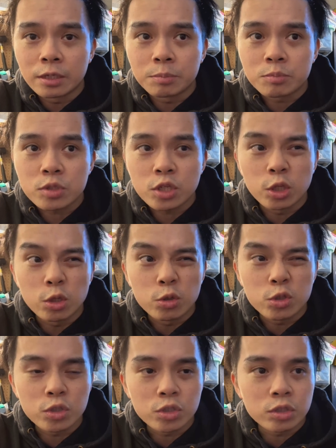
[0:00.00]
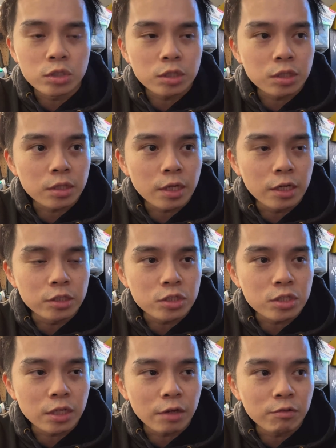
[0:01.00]
solution
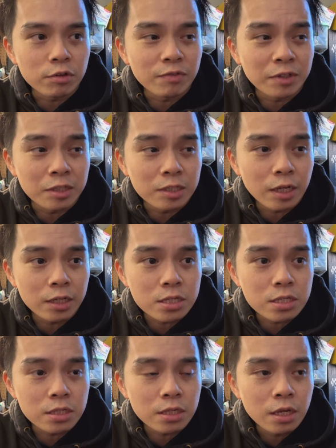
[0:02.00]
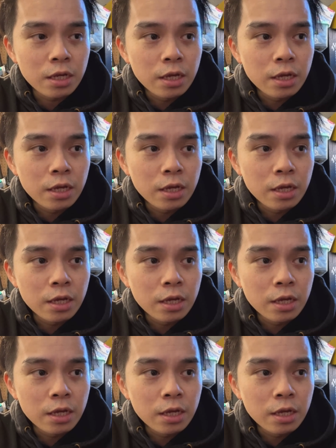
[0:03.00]
just to get rid of any dust.